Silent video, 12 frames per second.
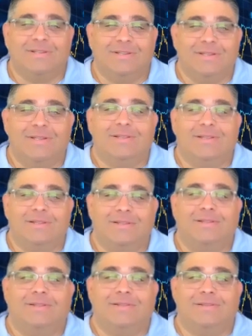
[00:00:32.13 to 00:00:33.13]

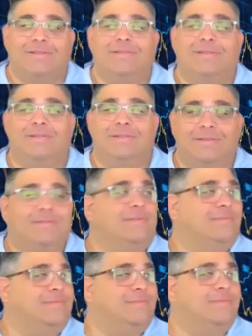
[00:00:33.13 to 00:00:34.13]

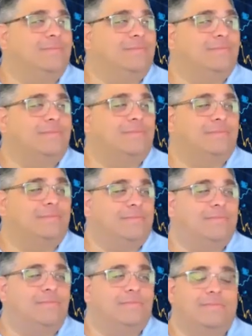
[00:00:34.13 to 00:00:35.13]

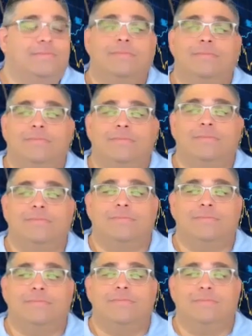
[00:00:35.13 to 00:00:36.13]

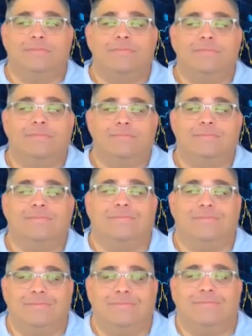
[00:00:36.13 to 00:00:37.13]

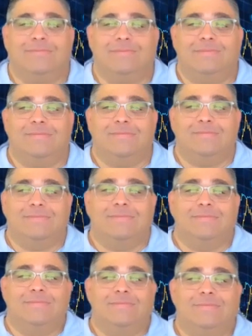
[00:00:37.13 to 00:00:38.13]

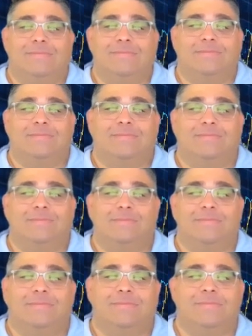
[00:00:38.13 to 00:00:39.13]

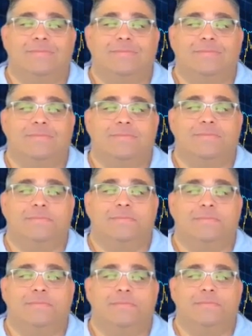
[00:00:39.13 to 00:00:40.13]
No words are spoken by the person on screen.